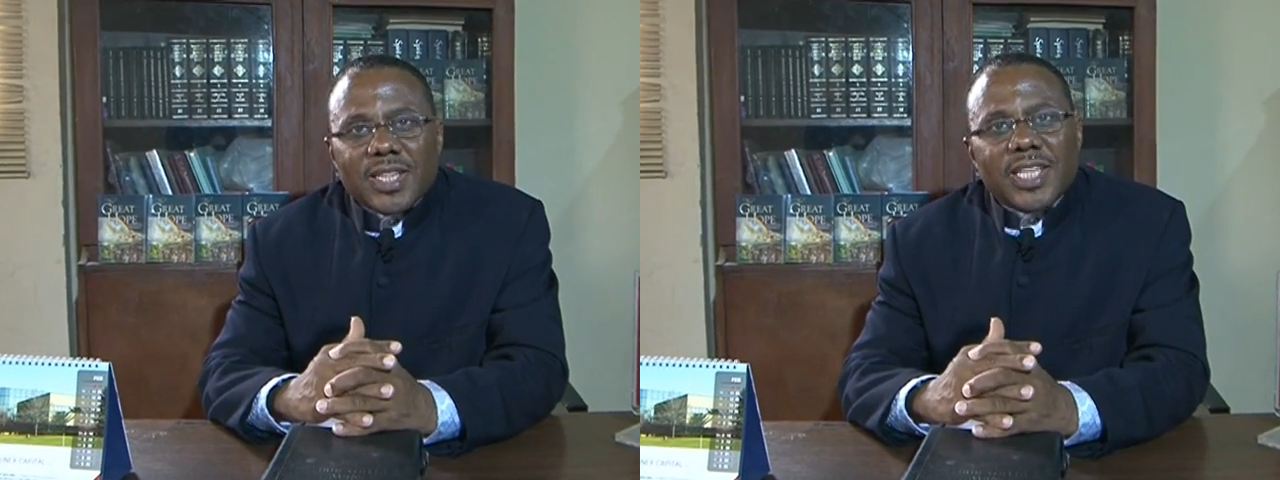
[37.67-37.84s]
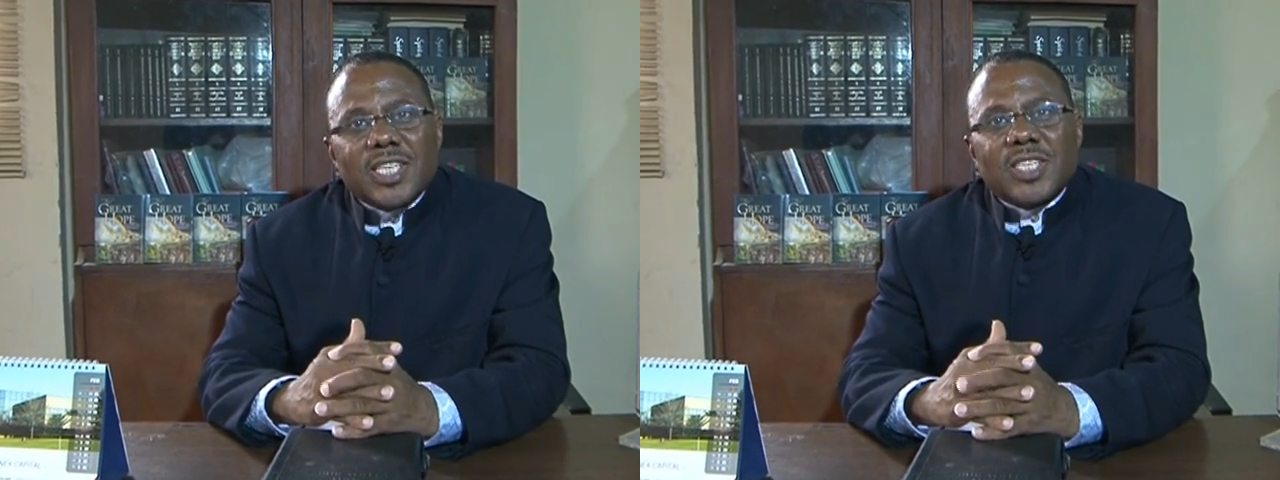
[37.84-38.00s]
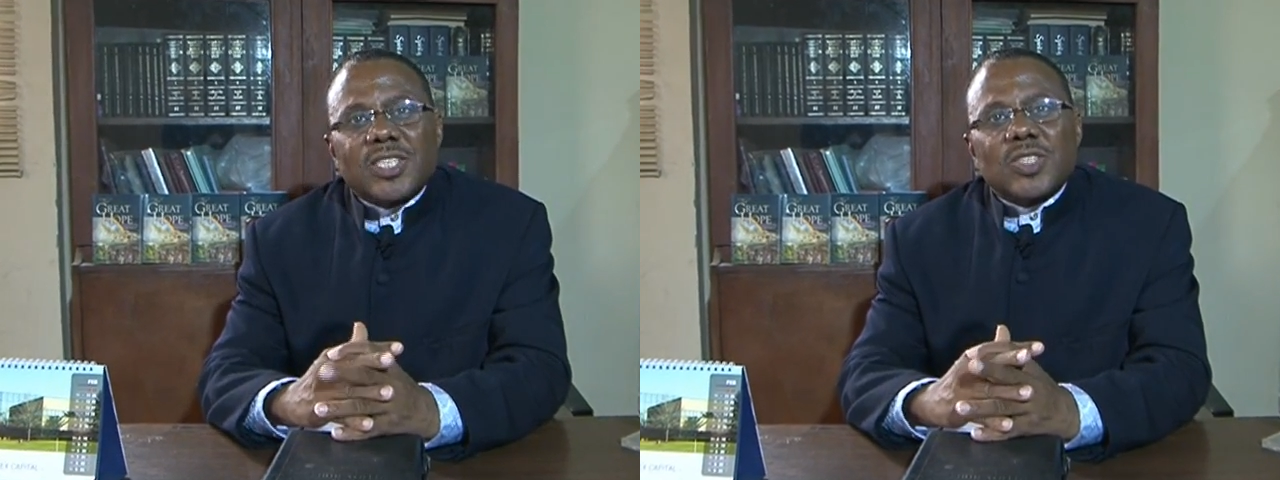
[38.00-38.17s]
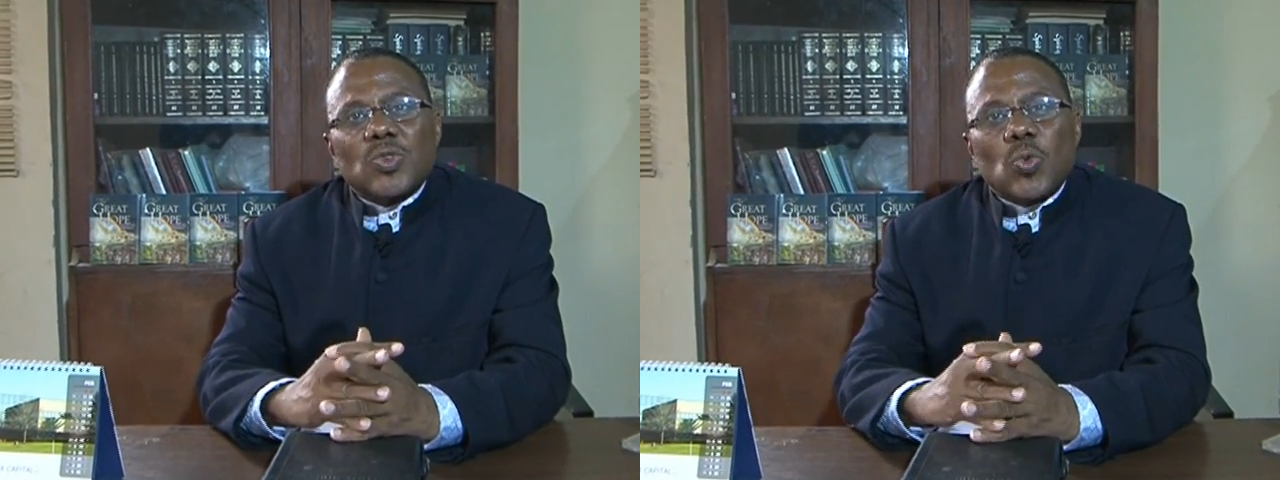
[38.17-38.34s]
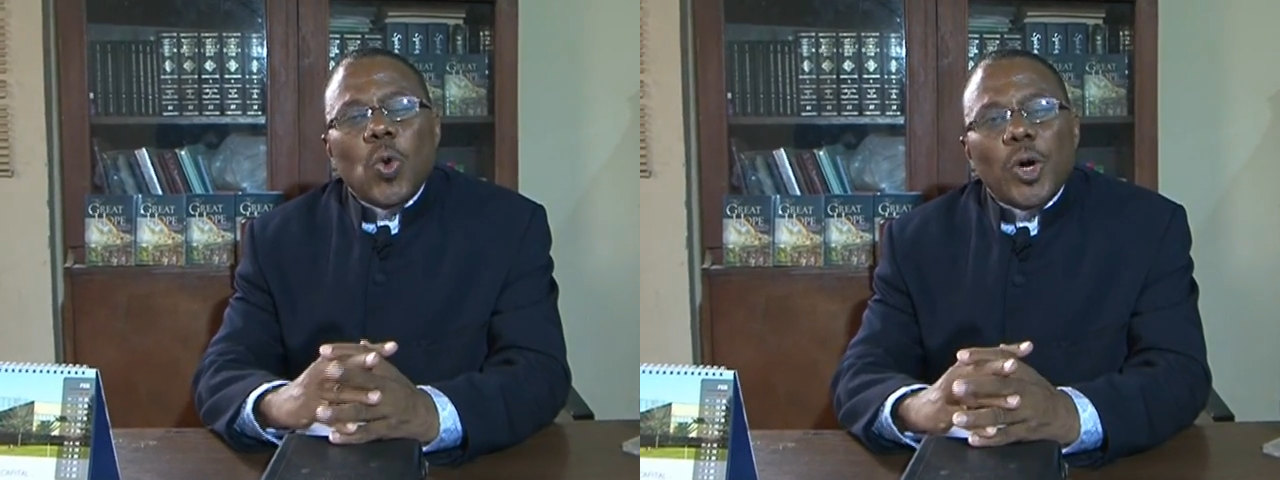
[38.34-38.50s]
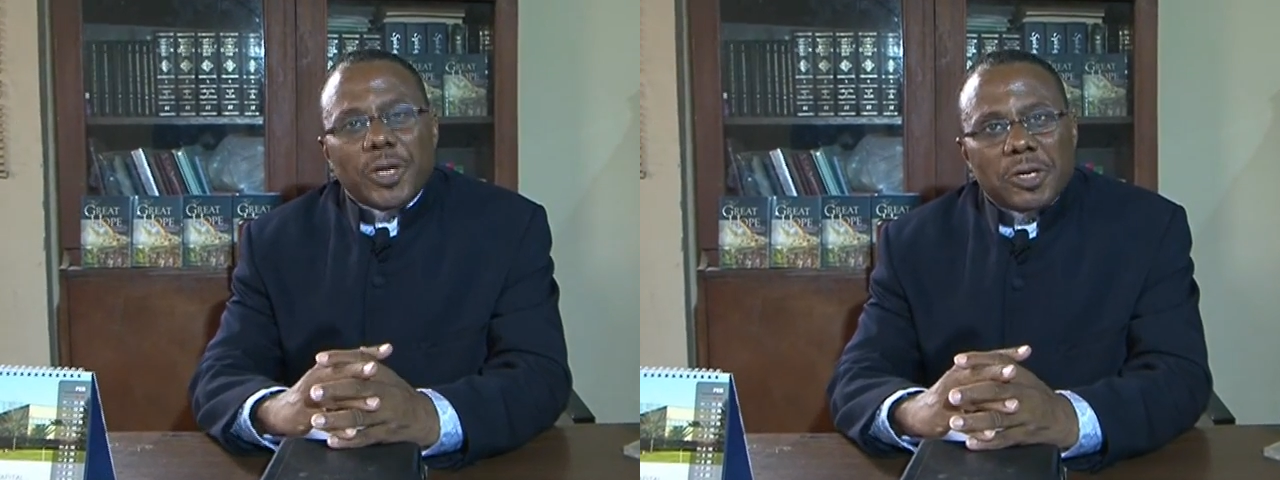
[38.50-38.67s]
This
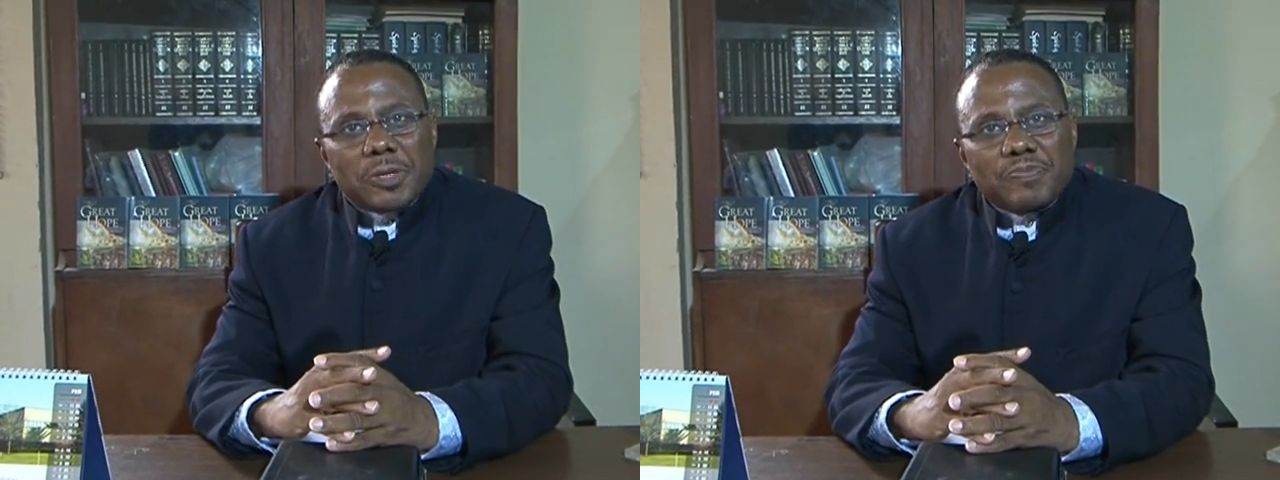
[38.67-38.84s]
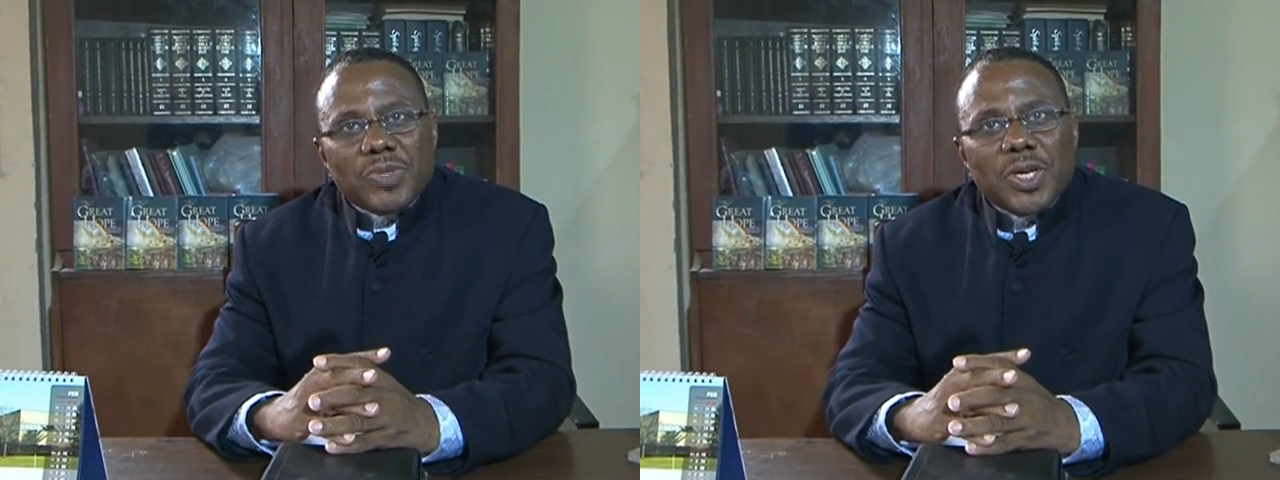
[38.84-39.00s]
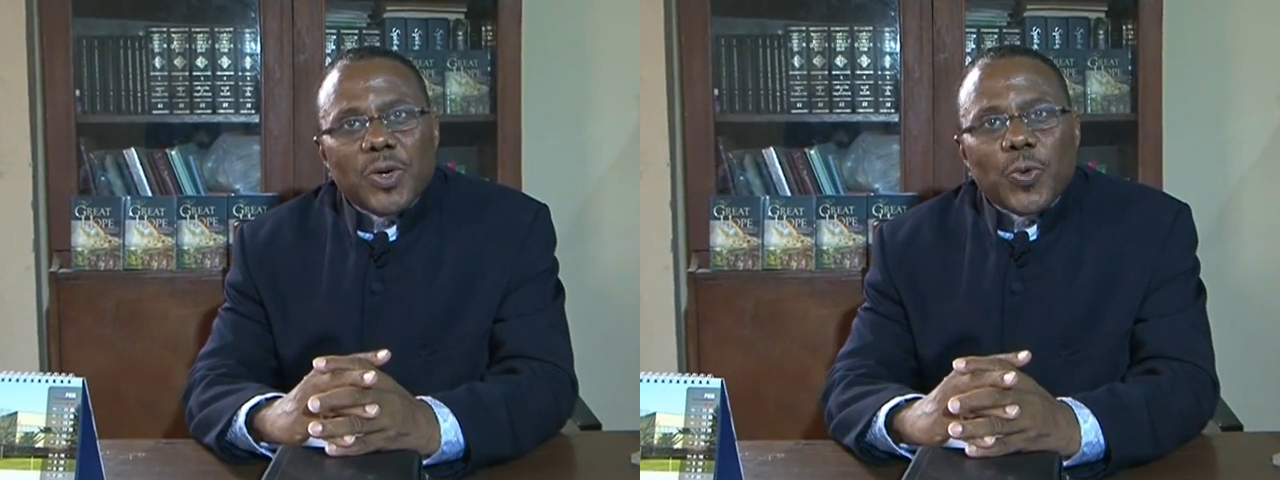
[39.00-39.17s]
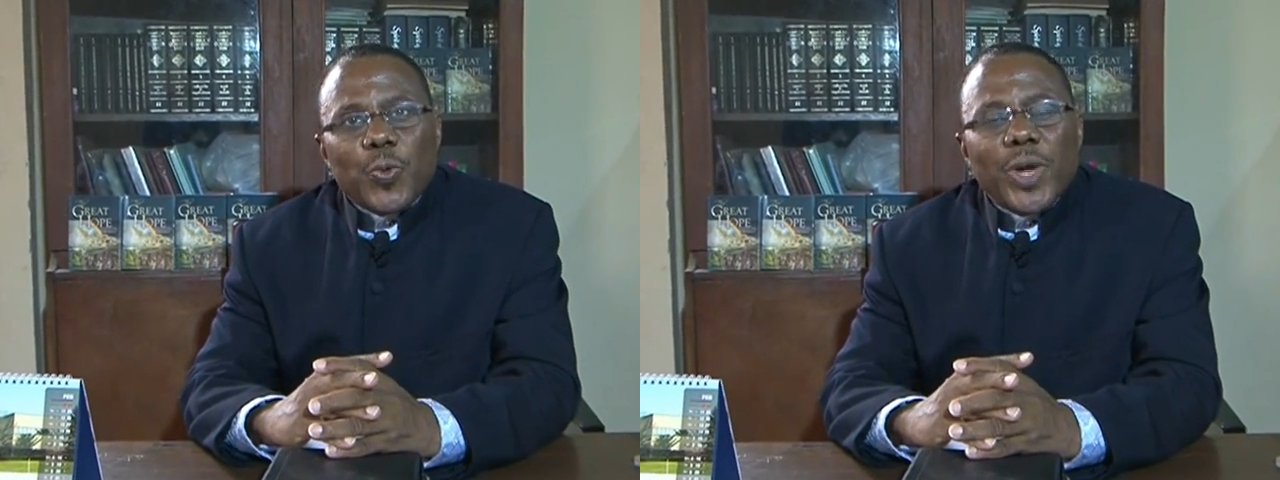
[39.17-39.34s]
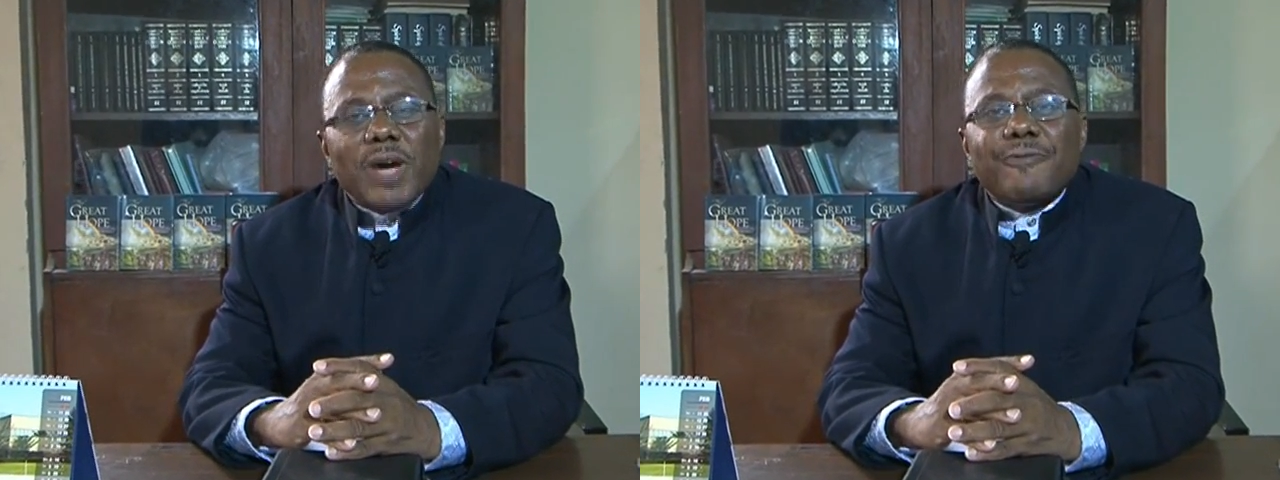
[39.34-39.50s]
quarter, we